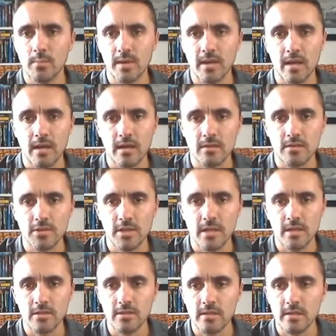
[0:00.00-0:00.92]
up here and
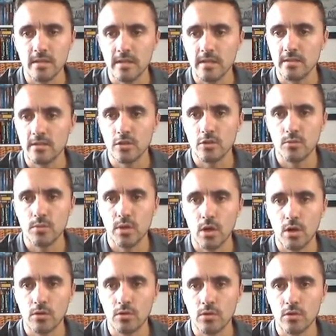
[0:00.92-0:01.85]
changing it to
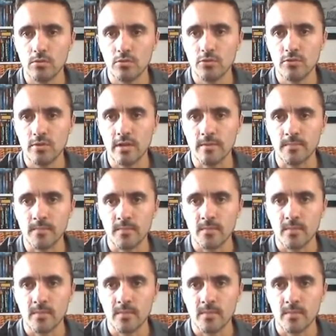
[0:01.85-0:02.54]
your country.